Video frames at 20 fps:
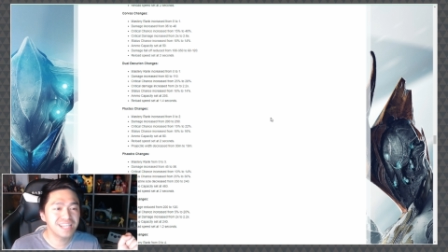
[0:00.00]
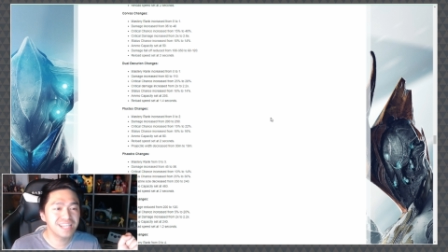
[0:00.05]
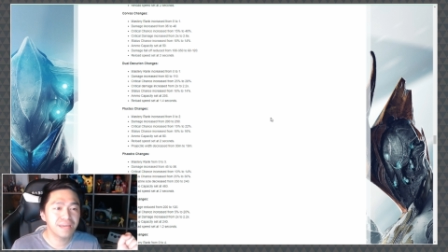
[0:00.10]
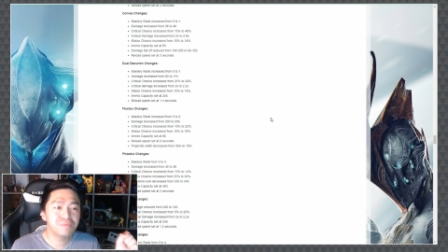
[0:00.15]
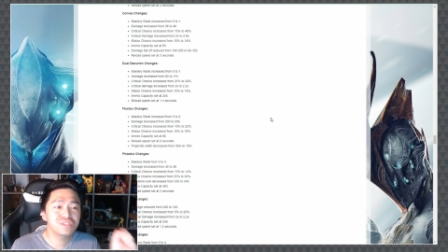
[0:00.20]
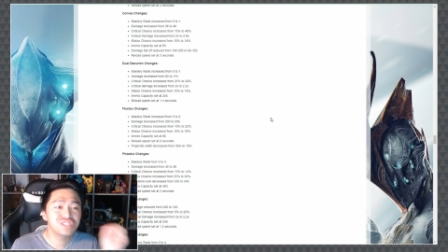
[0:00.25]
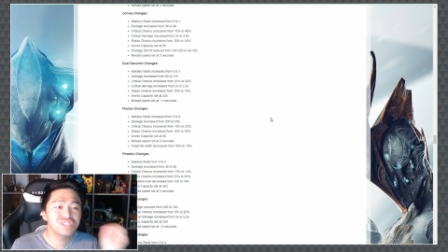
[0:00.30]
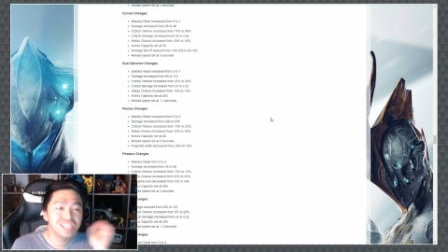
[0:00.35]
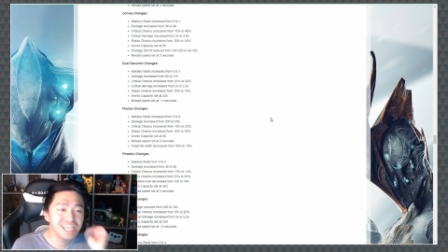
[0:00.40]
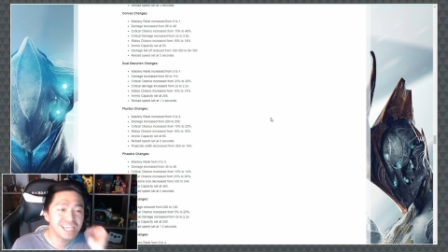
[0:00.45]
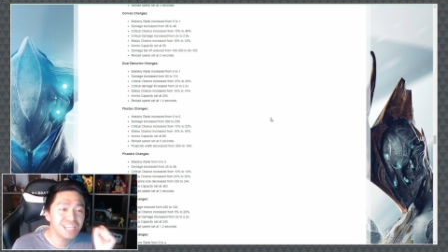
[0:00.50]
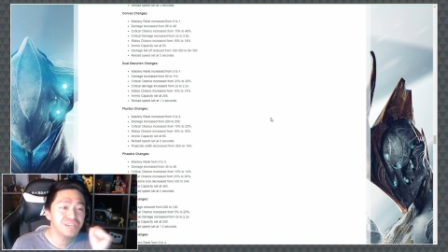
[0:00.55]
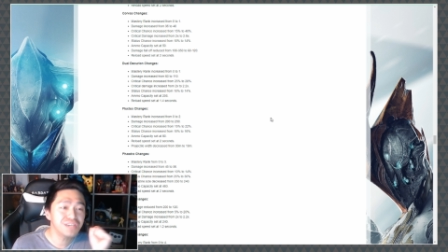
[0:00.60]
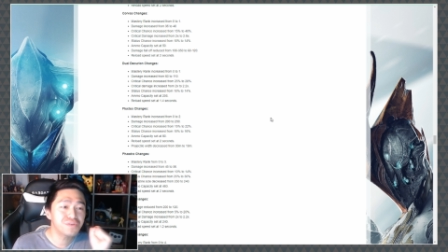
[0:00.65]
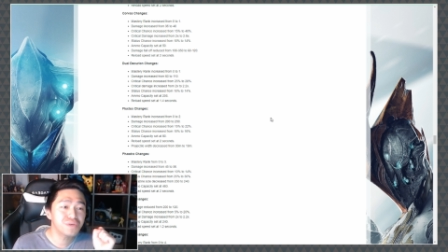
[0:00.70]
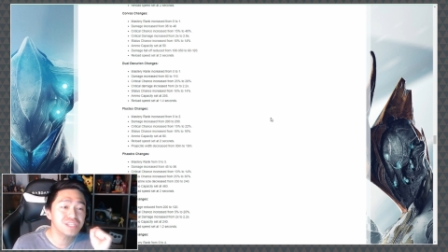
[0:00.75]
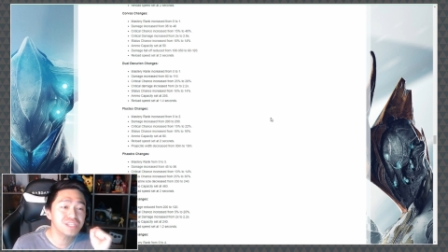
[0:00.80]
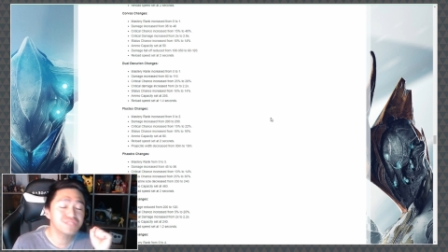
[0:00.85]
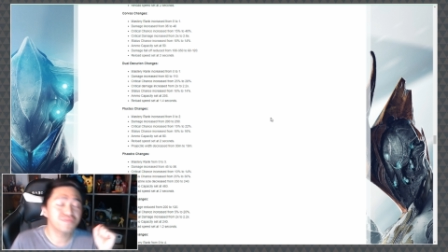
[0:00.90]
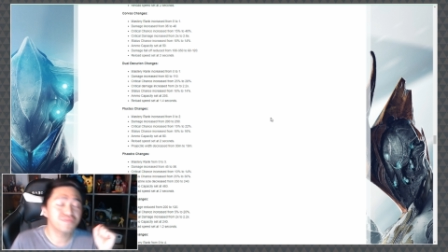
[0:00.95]
Damage
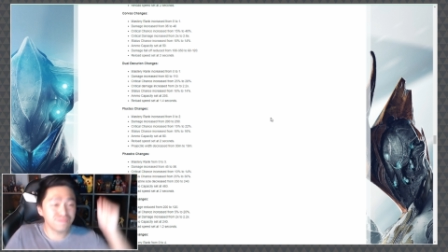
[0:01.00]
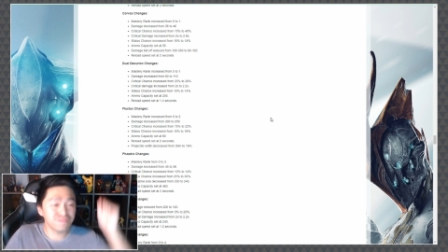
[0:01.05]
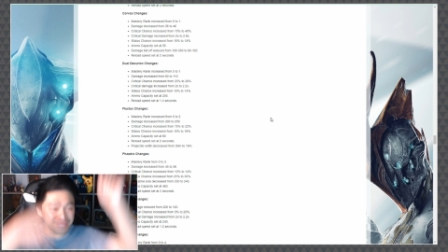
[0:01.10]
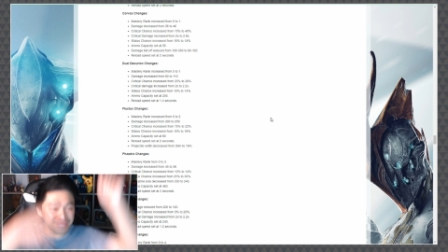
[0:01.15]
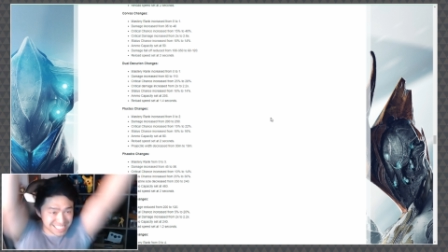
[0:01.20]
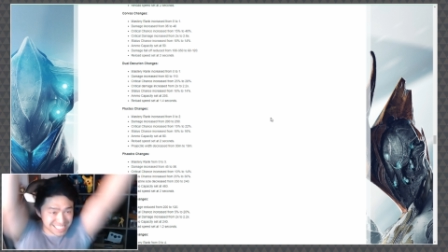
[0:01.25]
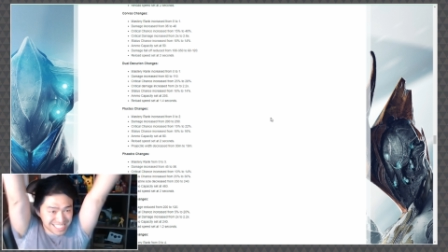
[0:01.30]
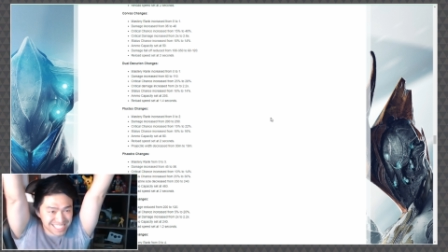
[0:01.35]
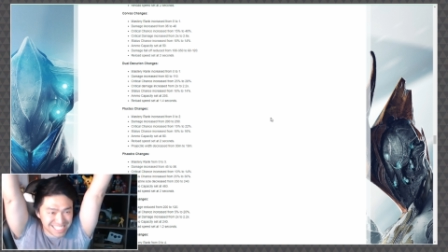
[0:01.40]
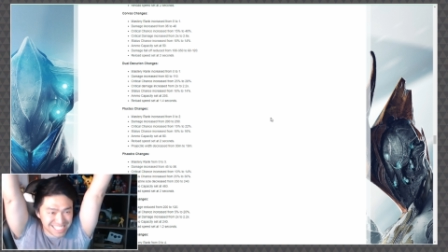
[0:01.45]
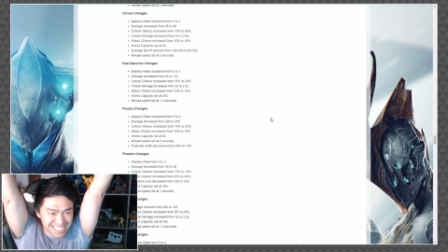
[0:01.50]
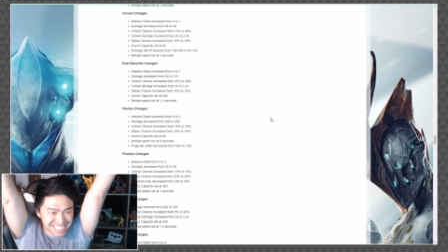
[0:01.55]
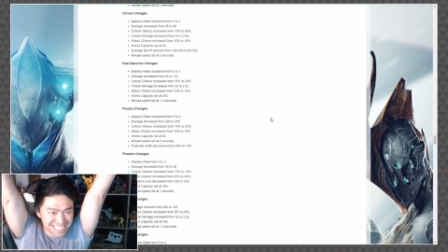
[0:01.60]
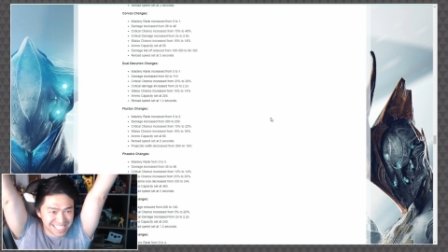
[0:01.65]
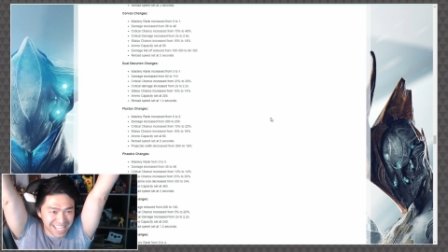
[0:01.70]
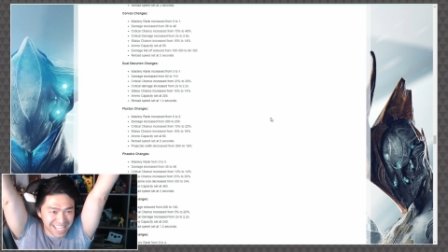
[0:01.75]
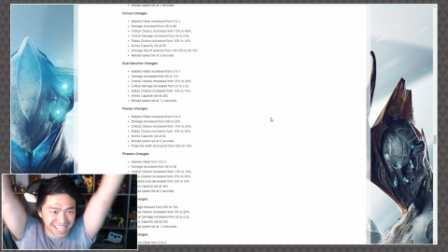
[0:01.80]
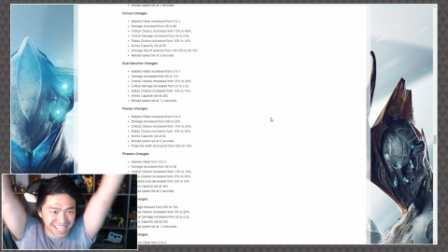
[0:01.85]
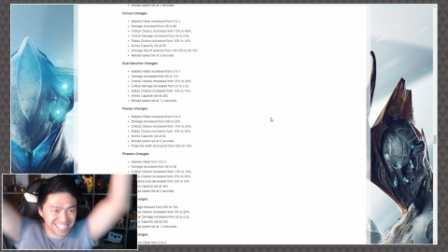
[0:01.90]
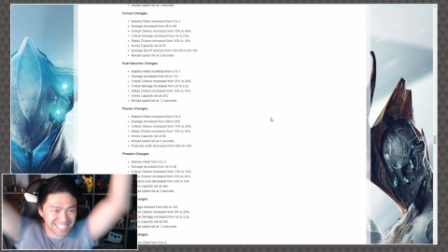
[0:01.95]
increased from 60 to
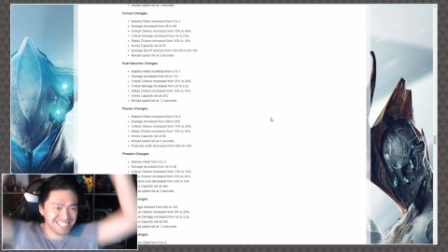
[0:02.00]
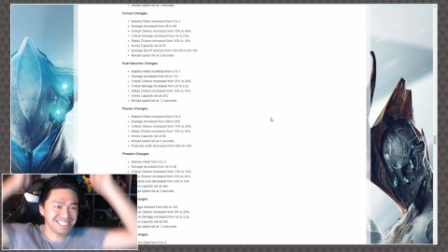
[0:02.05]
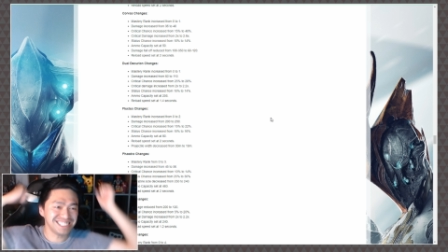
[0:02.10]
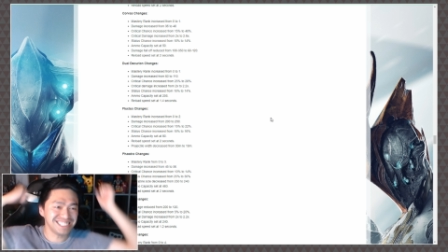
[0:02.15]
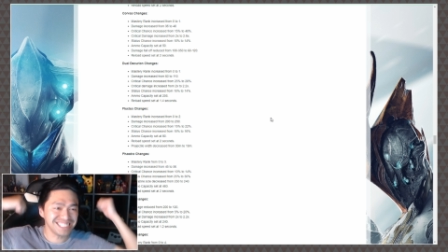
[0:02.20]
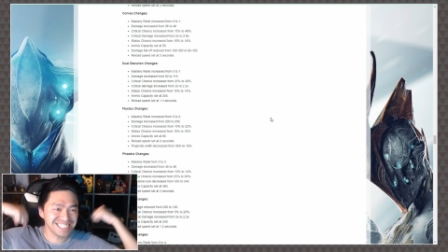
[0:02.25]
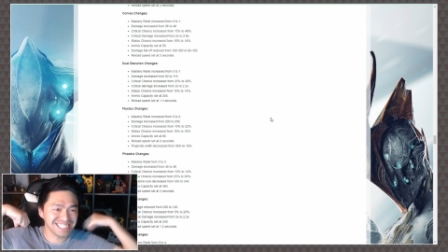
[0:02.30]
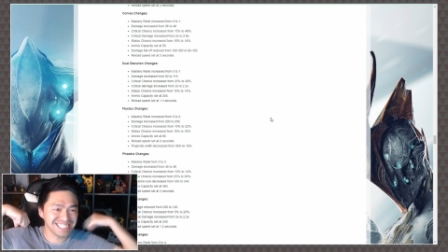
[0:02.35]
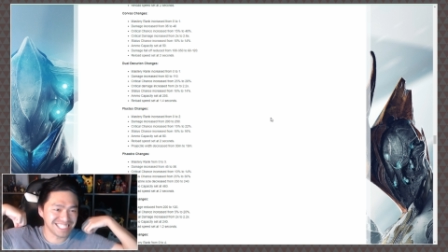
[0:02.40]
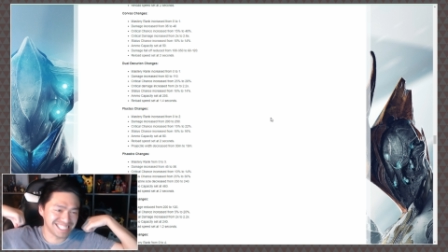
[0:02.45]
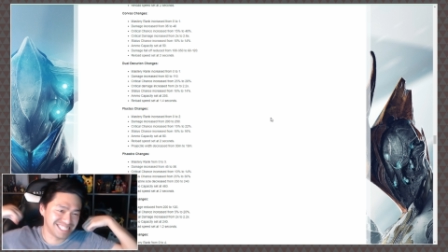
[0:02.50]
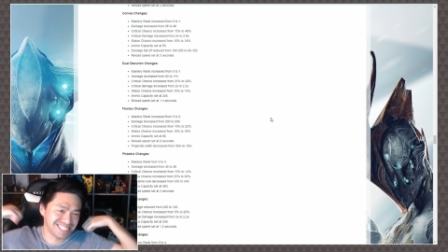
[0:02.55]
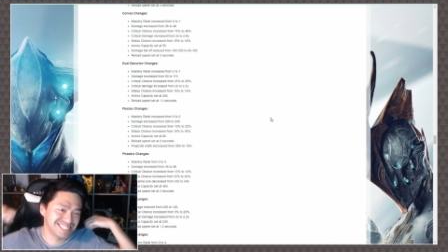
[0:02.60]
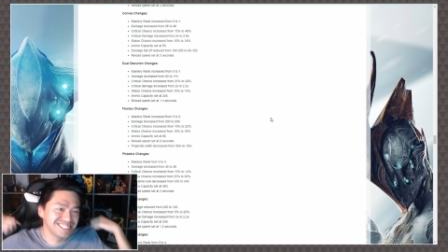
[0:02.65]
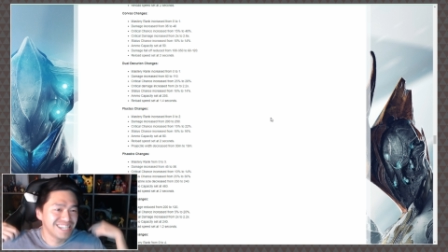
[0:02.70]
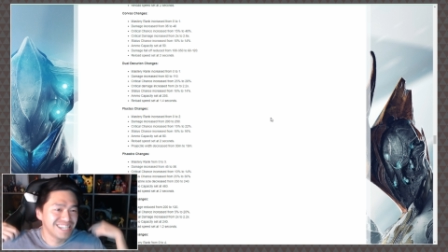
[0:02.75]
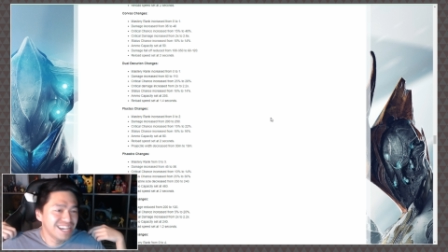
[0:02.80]
10. Yes!